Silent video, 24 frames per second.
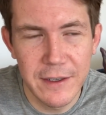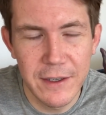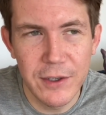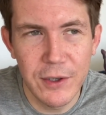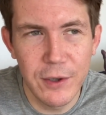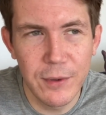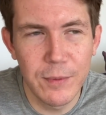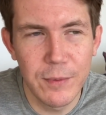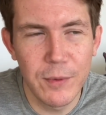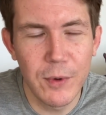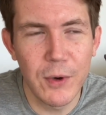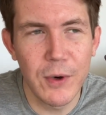
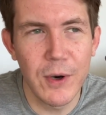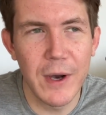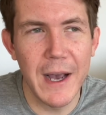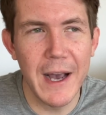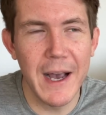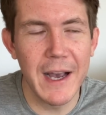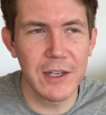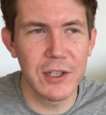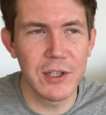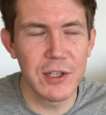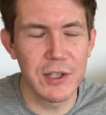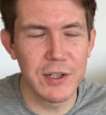You're more
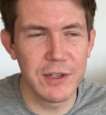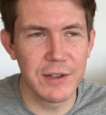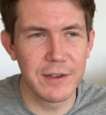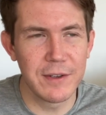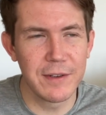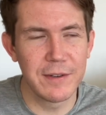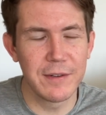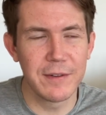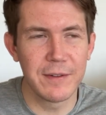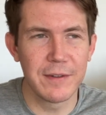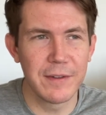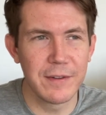
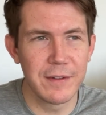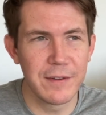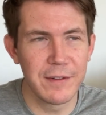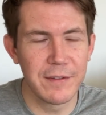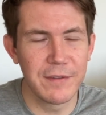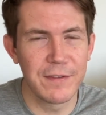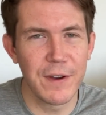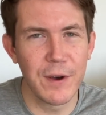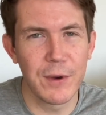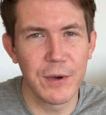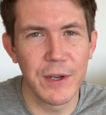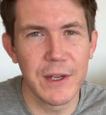
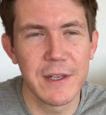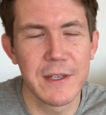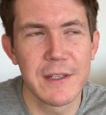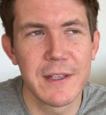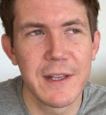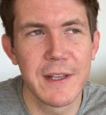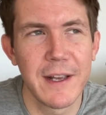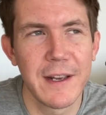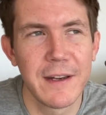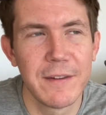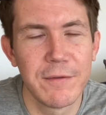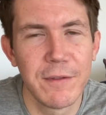action-focused
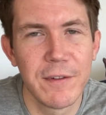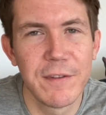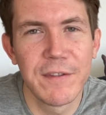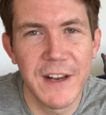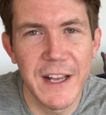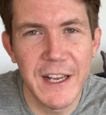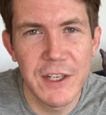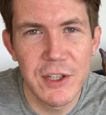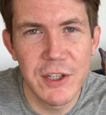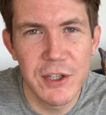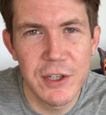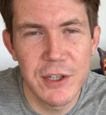than
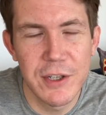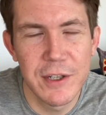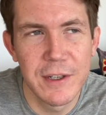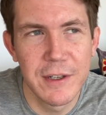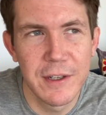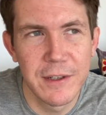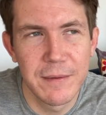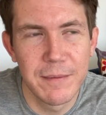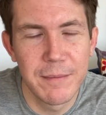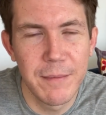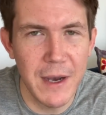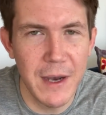
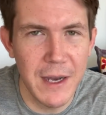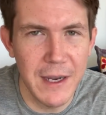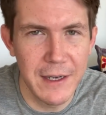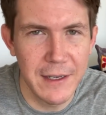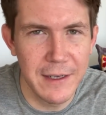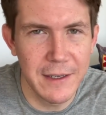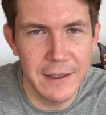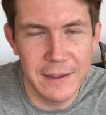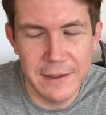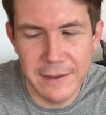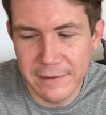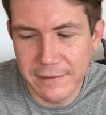
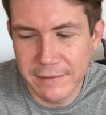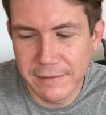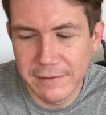reflection-minded.